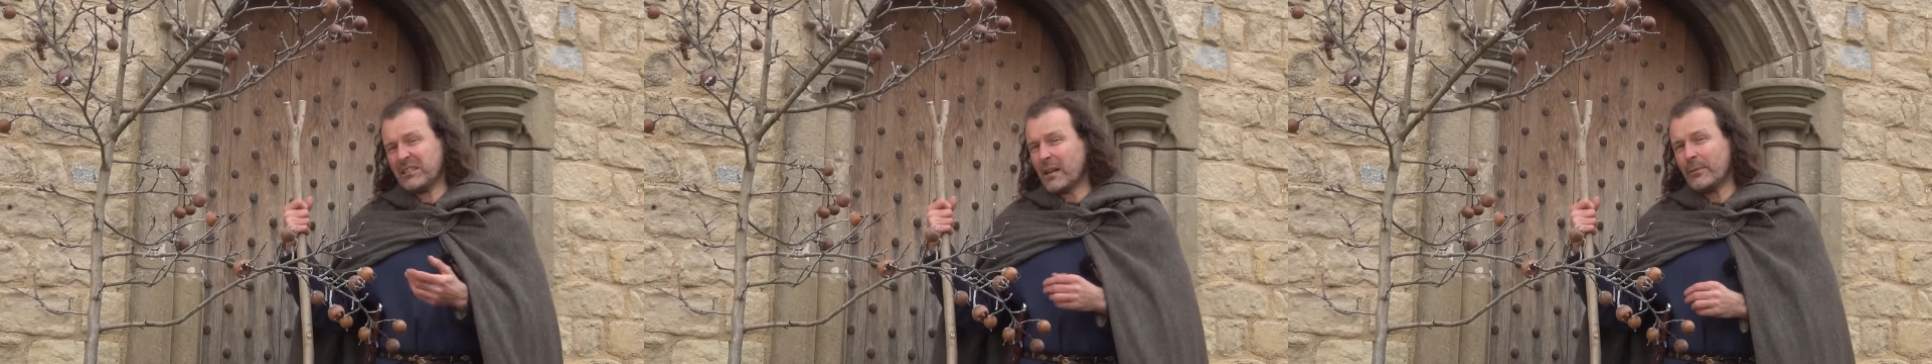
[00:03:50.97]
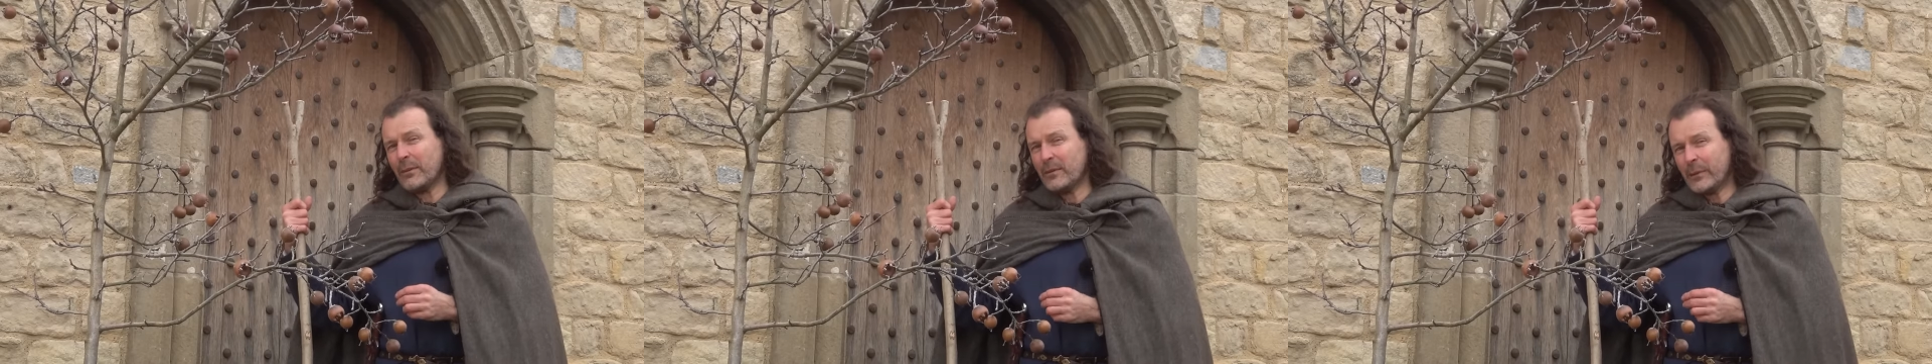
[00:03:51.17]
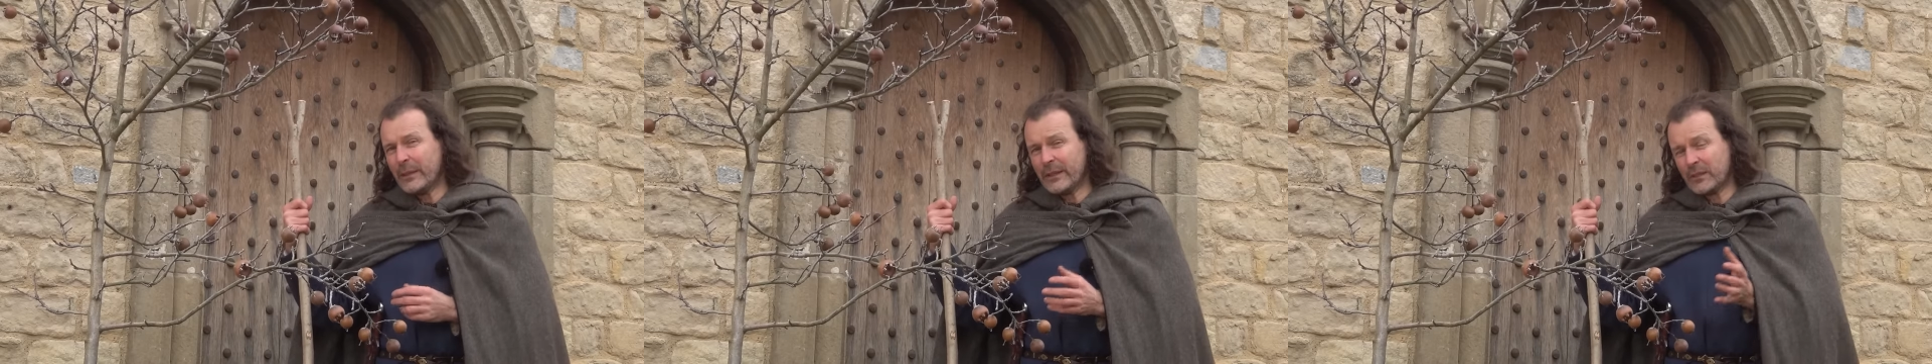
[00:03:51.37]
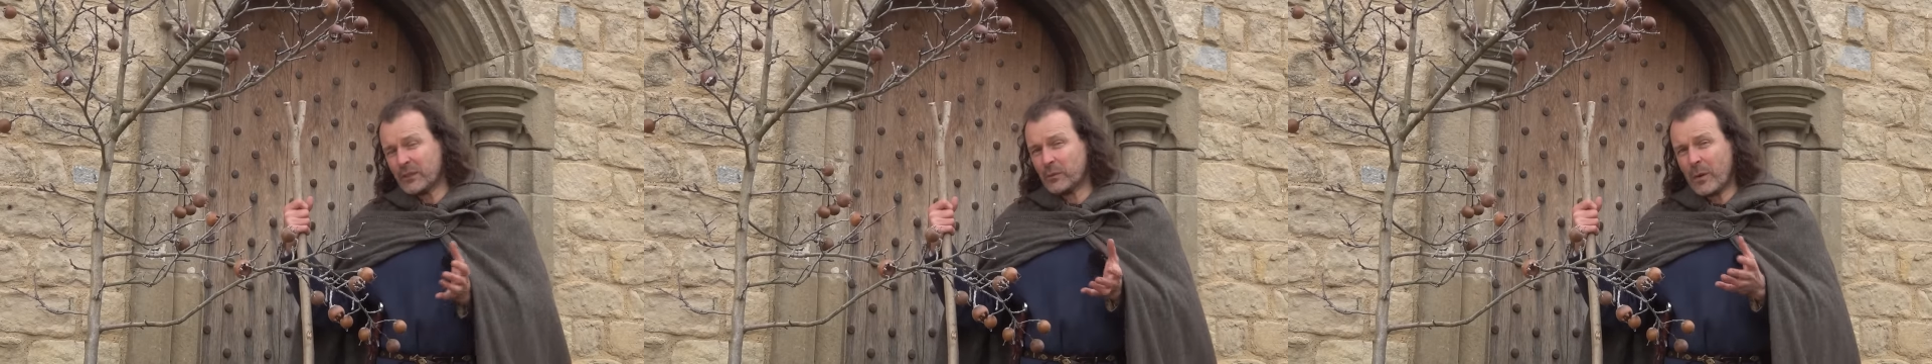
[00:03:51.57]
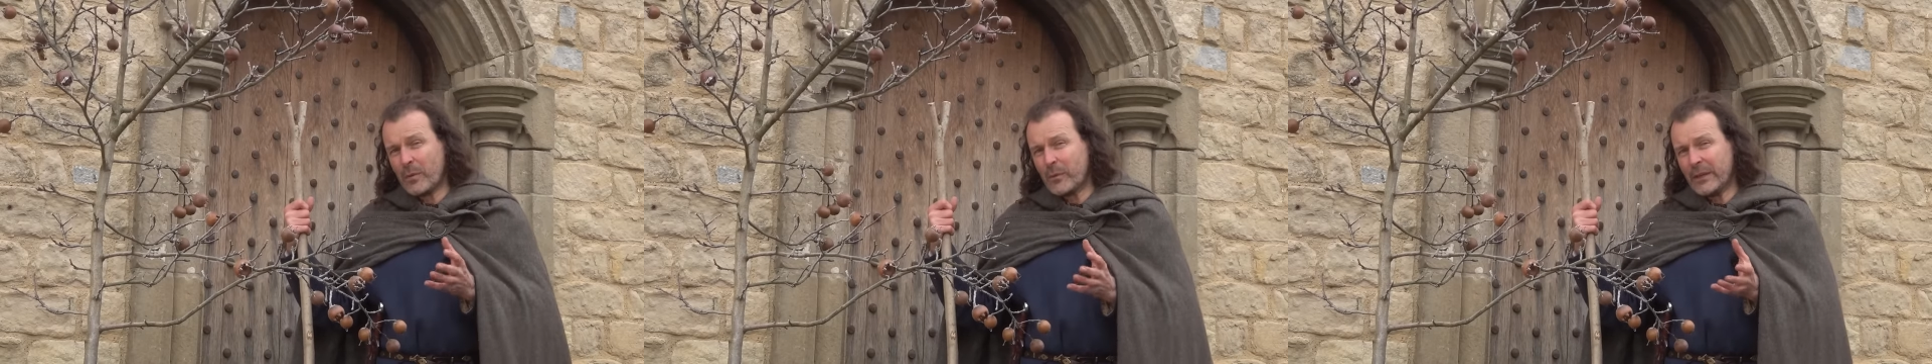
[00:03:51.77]
couple of weeks,
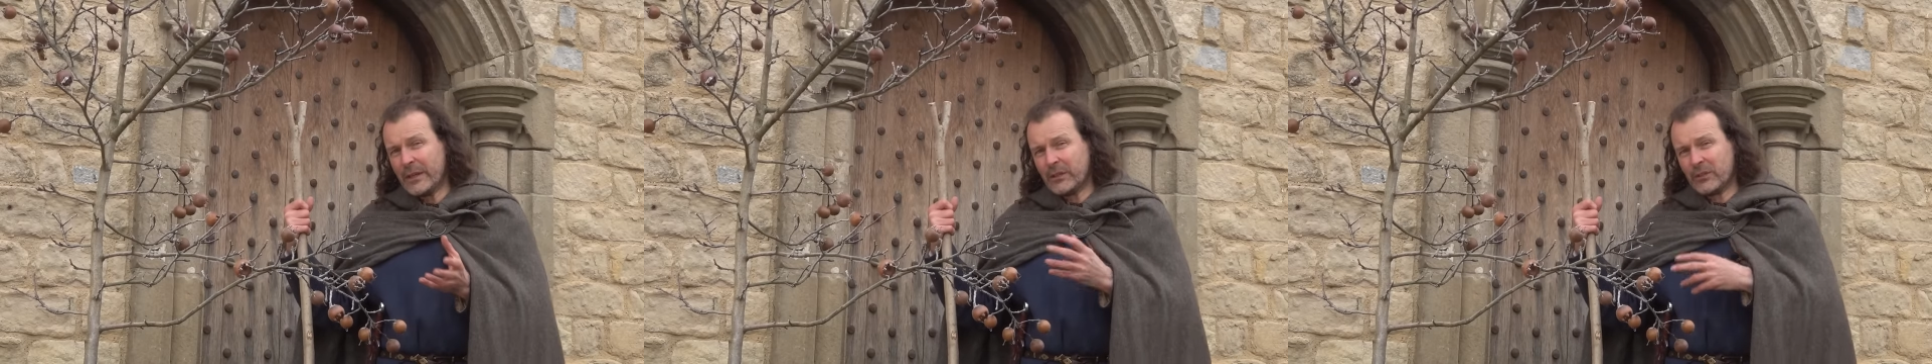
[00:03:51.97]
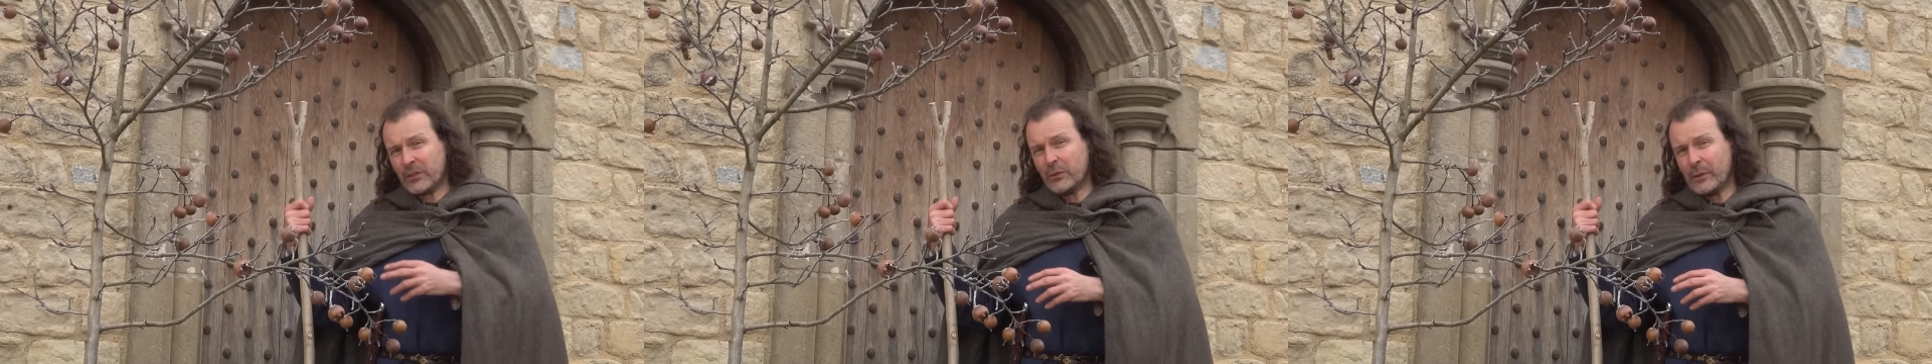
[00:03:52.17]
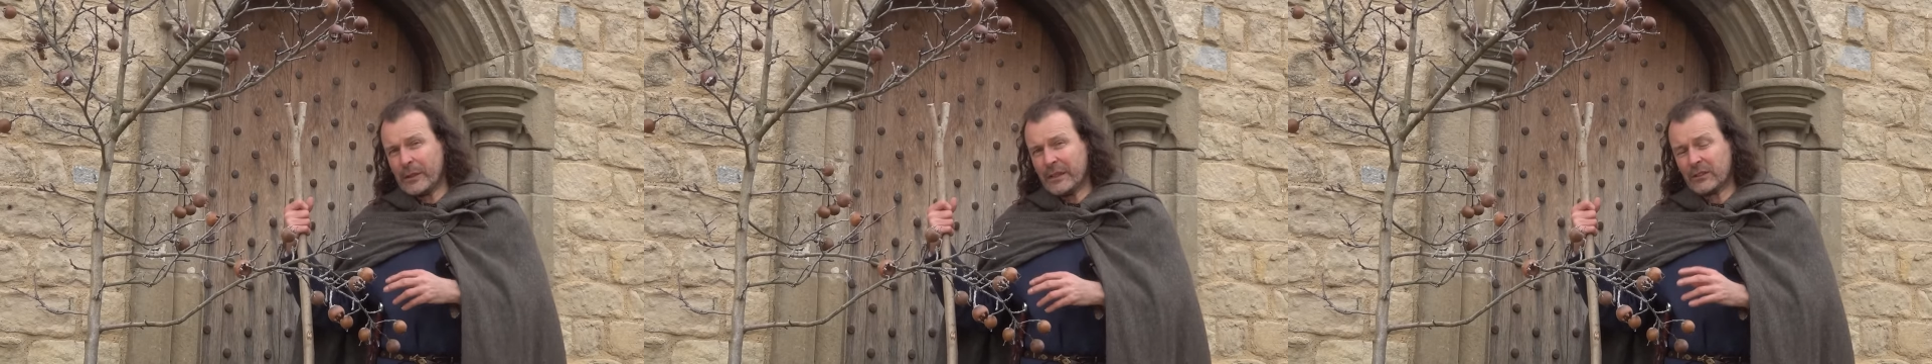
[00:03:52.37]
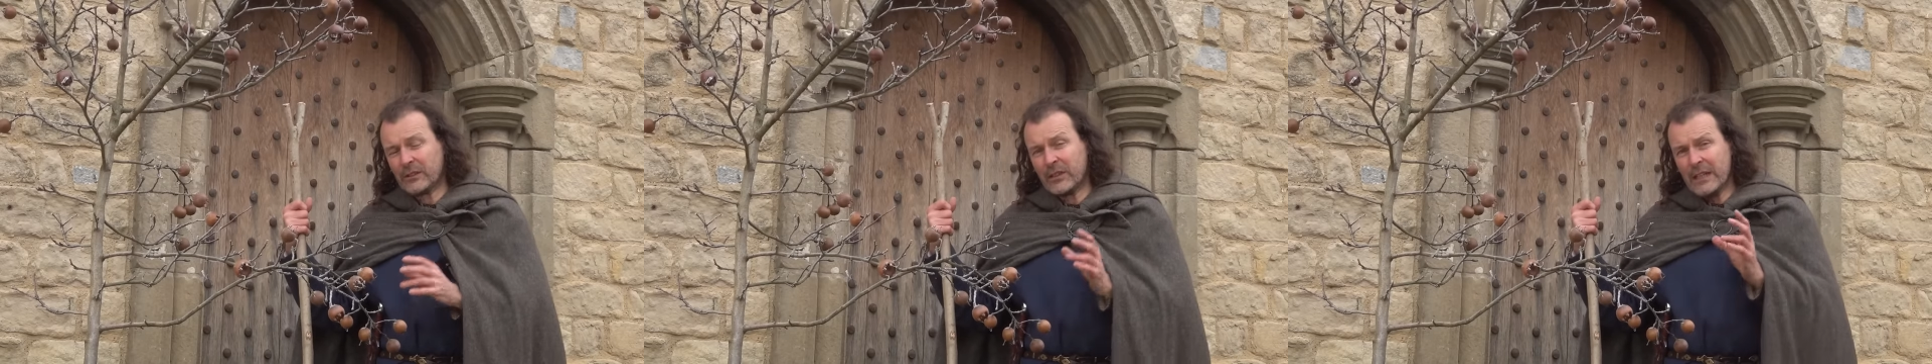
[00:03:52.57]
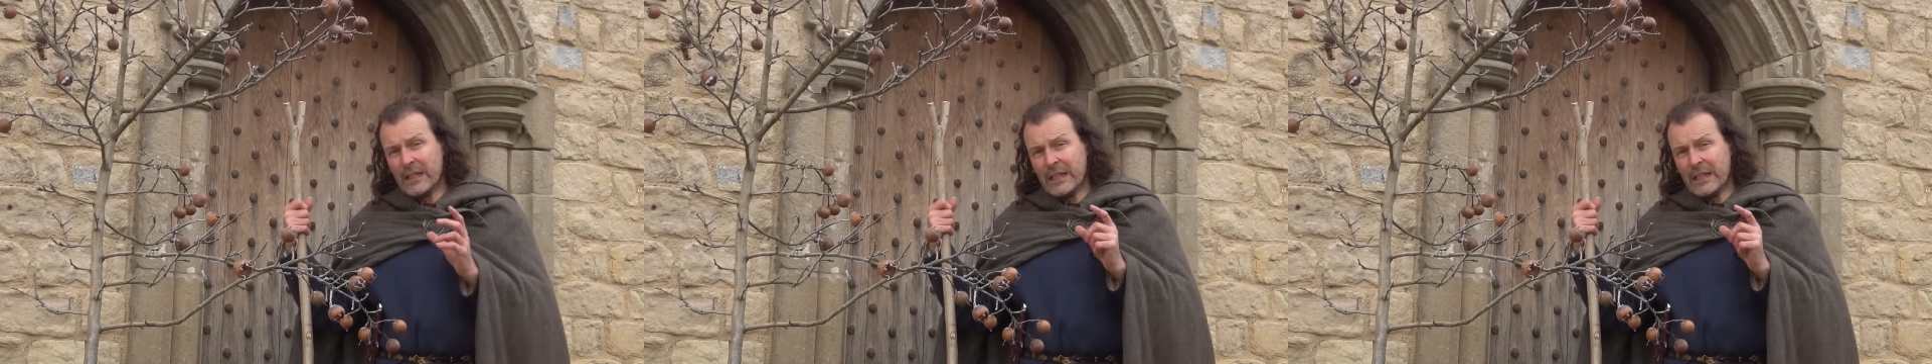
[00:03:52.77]
1 week, 2 weeks.